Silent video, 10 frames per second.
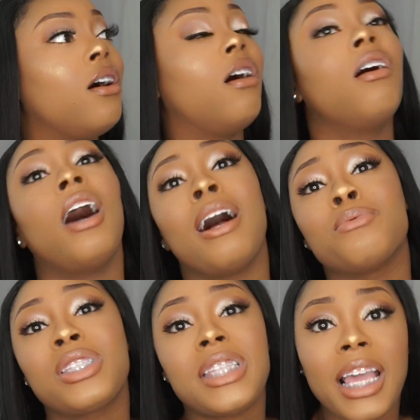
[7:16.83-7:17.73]
Oh, I'm
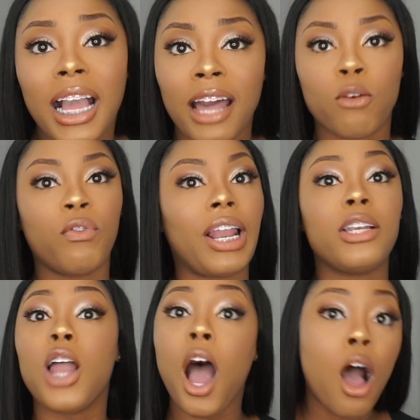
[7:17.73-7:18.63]
sick. I don't feel like.
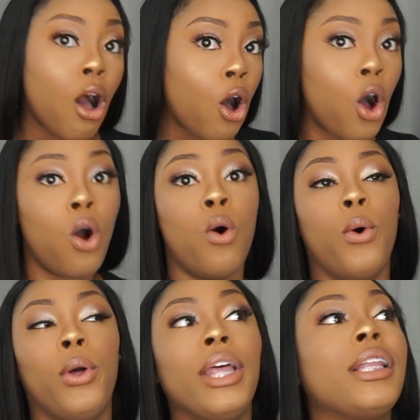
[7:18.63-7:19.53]

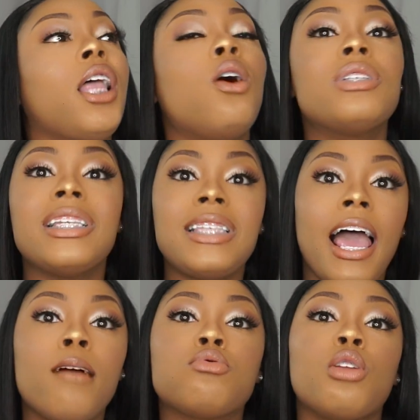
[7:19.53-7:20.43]
No, those are
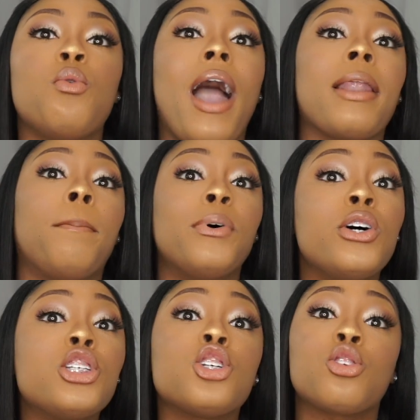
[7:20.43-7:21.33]
times where you gotta
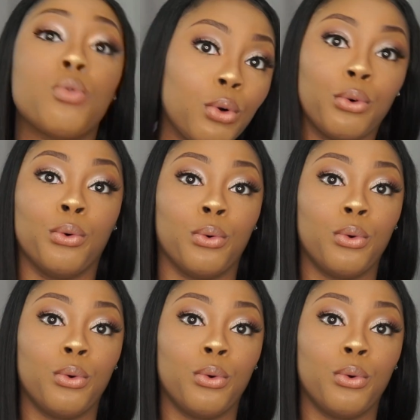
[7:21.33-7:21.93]
push through.